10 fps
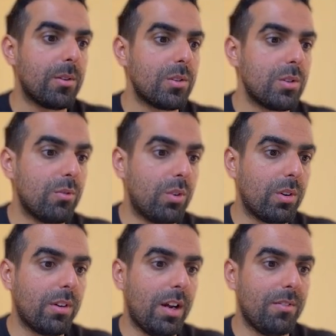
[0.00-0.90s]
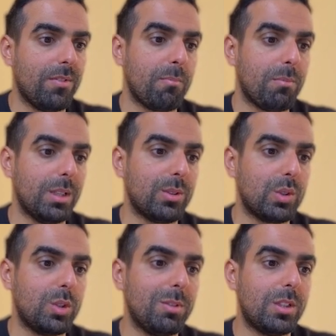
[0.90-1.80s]
So for a graph,
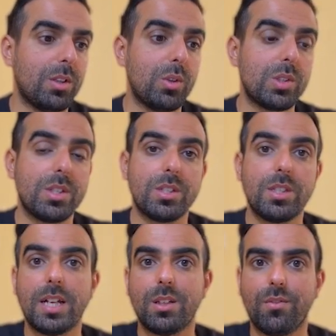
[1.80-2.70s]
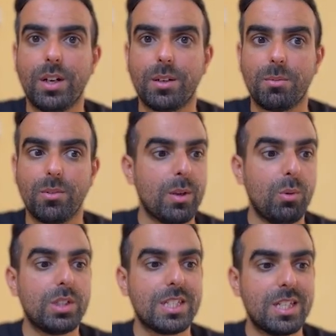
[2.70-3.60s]
pytorch-geometric uses data variable,
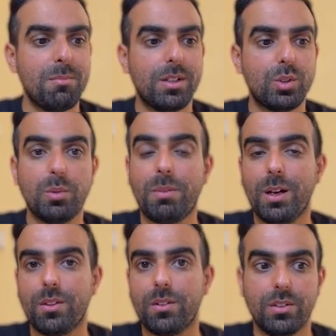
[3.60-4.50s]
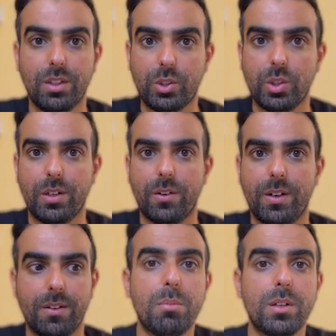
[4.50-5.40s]
which is similar to Python dictionary.
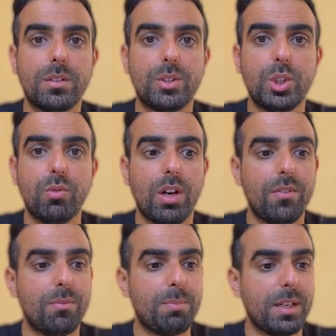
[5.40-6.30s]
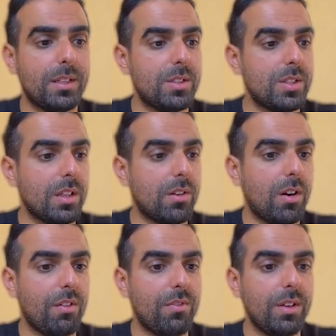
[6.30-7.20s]
But Jraph packages the
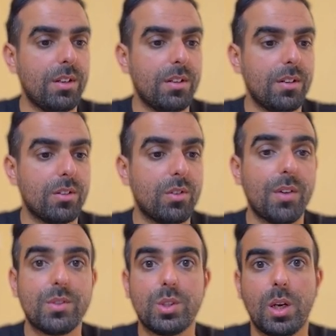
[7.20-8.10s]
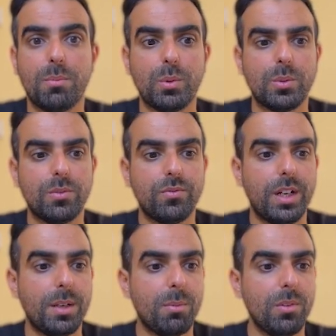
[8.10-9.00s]
graph in a graphs tuple
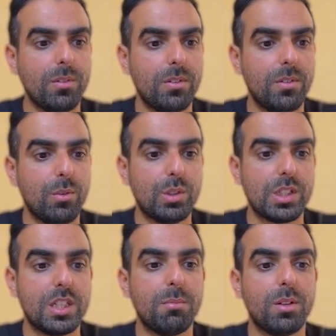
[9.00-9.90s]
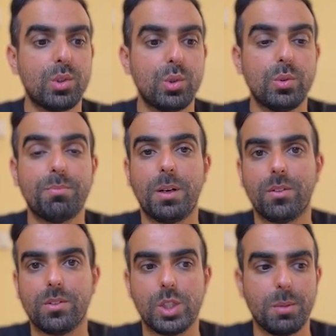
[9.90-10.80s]
variable, which is similar to
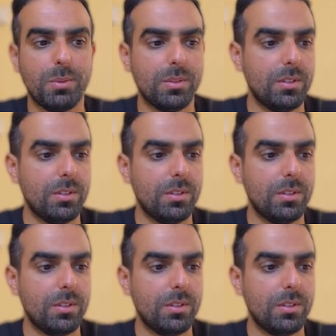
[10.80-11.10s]
Python tuple.